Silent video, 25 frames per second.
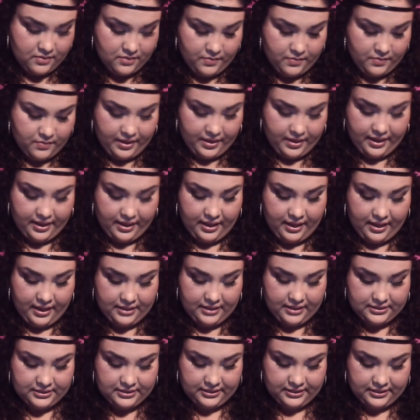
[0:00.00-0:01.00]
by
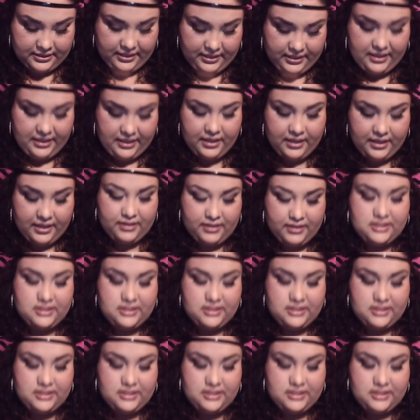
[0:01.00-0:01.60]
Sleek.